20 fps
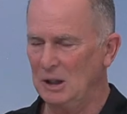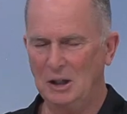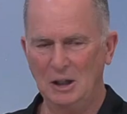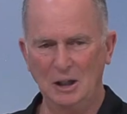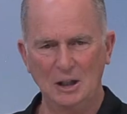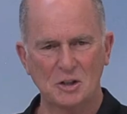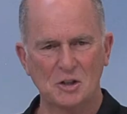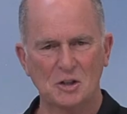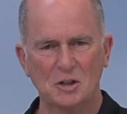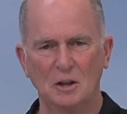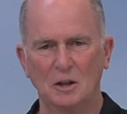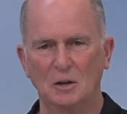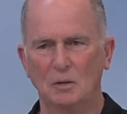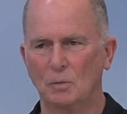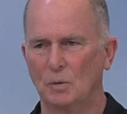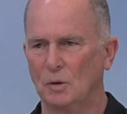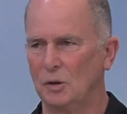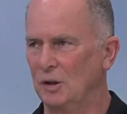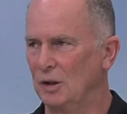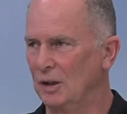knits
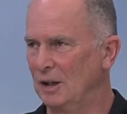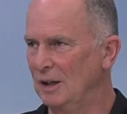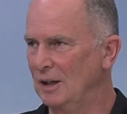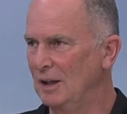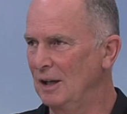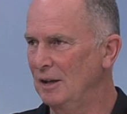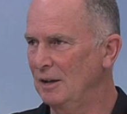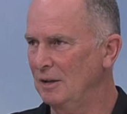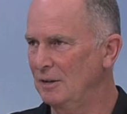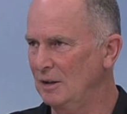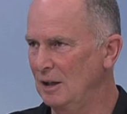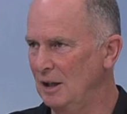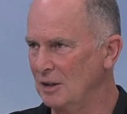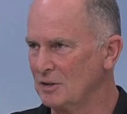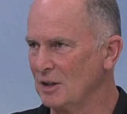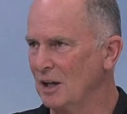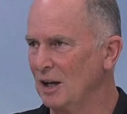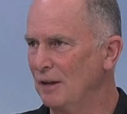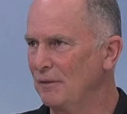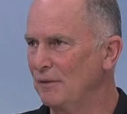in with the
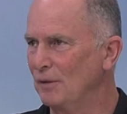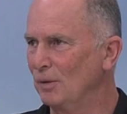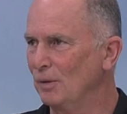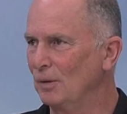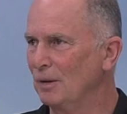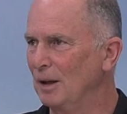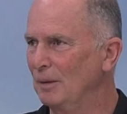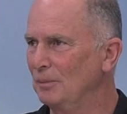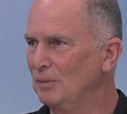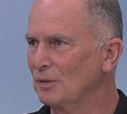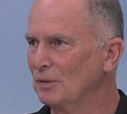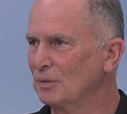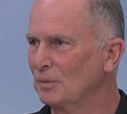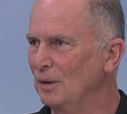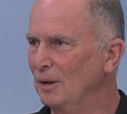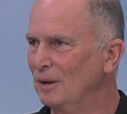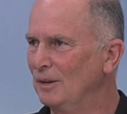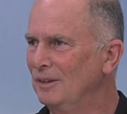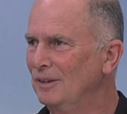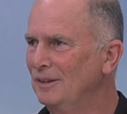SANFL clubs as
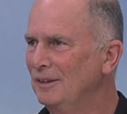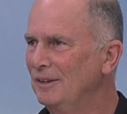well.